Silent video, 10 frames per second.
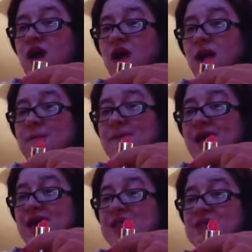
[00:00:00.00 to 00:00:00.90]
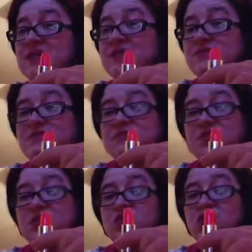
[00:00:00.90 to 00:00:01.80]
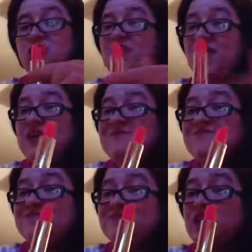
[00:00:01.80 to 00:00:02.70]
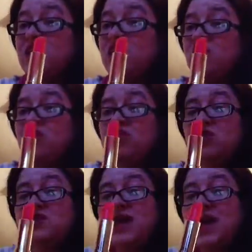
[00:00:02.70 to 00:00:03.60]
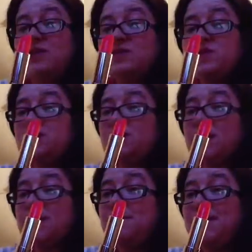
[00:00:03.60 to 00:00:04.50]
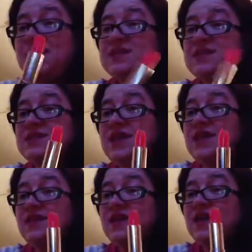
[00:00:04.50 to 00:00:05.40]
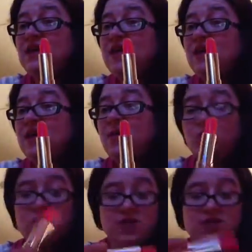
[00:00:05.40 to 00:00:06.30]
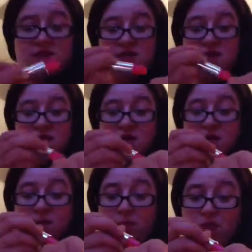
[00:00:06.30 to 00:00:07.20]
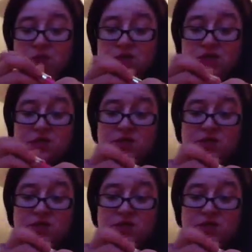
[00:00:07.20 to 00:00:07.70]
amazing. Just look at that. Looks absolutely amazing in the bullet. But